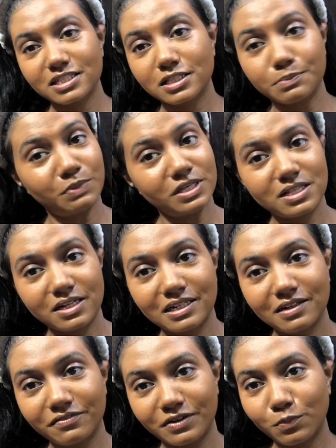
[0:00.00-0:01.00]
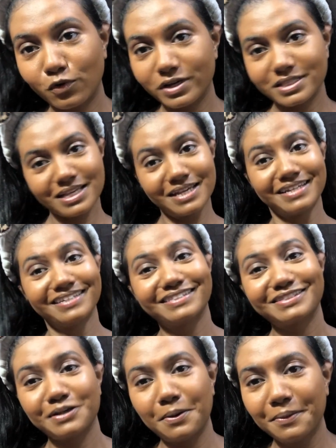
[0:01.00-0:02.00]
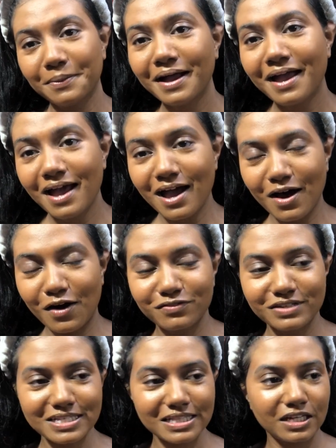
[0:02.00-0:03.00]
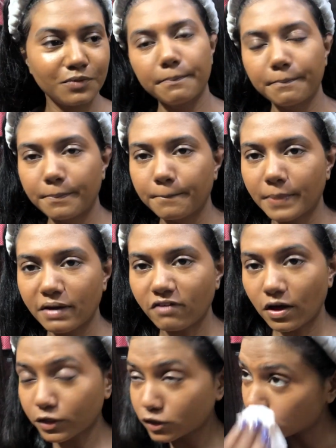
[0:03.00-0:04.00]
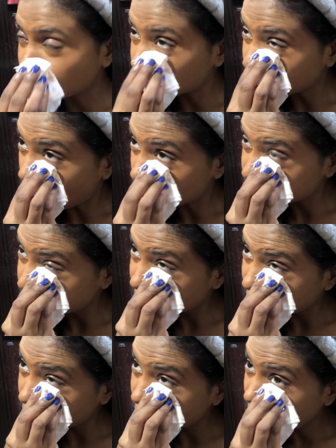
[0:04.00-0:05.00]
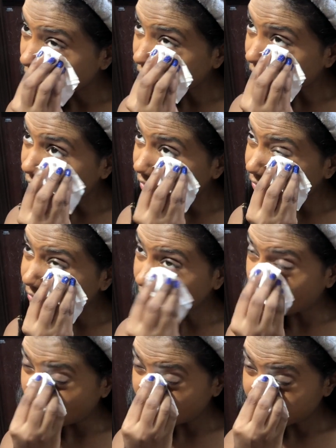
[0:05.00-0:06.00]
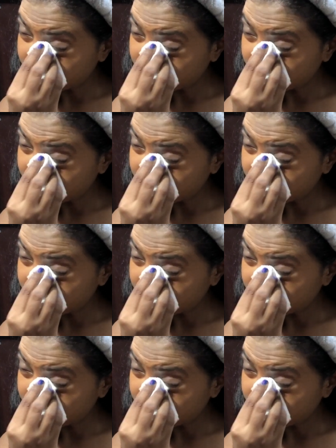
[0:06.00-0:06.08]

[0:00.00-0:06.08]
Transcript: the pizza delivery boys. So obviously my father took me to the hospital, and yeah,